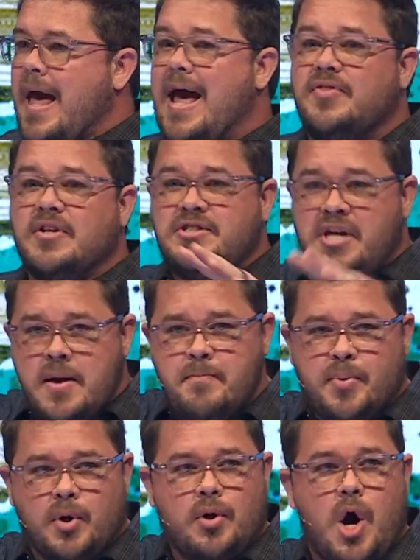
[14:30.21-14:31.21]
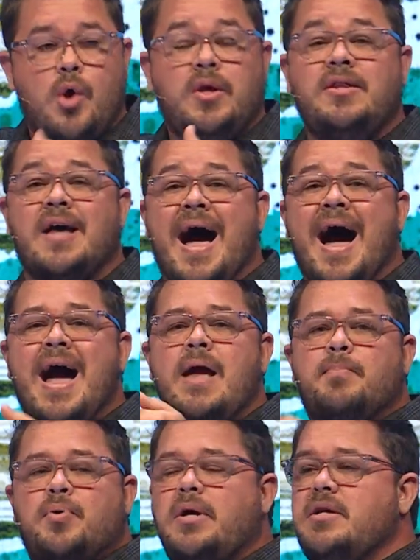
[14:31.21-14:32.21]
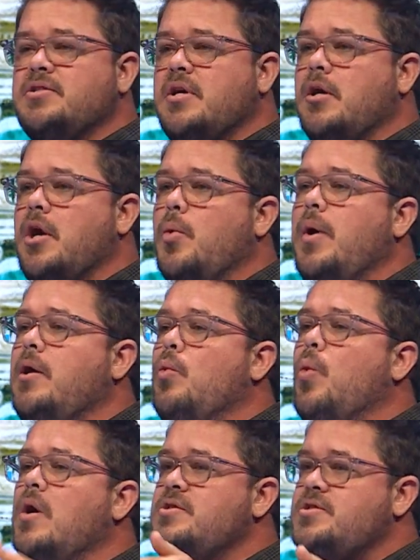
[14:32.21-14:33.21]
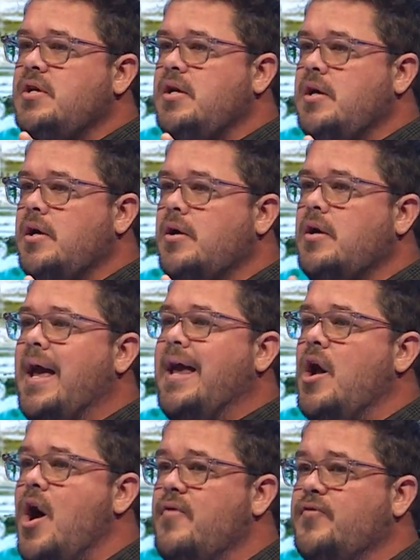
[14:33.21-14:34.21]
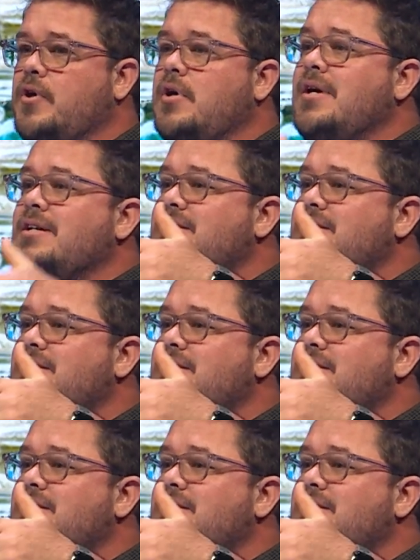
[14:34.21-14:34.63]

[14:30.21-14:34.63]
at the temple, only the high priest could go in once a year and offer